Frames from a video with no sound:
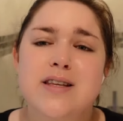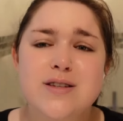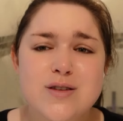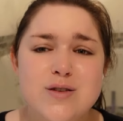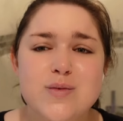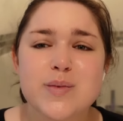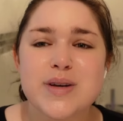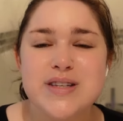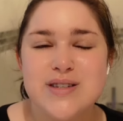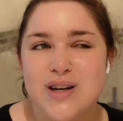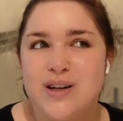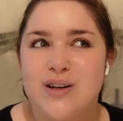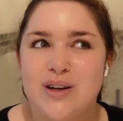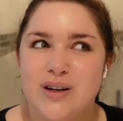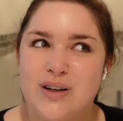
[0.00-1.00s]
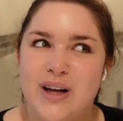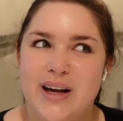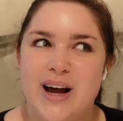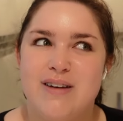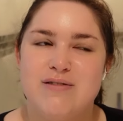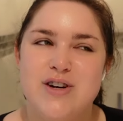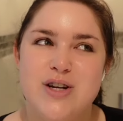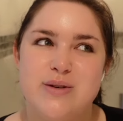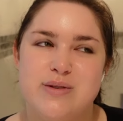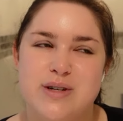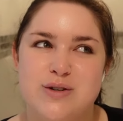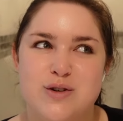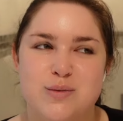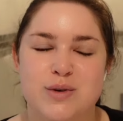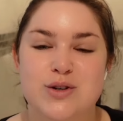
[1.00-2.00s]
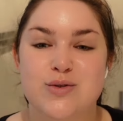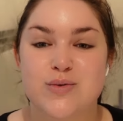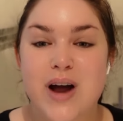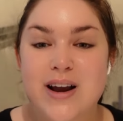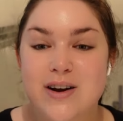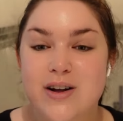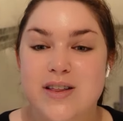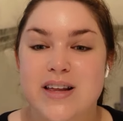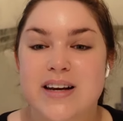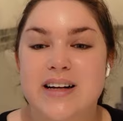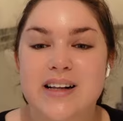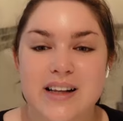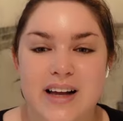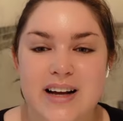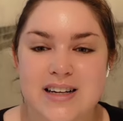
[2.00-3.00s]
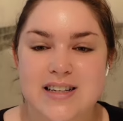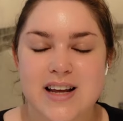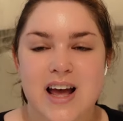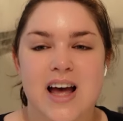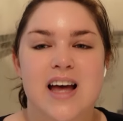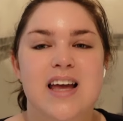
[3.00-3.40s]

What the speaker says: this is what my skin looked like after using too much retinol, that it clicked.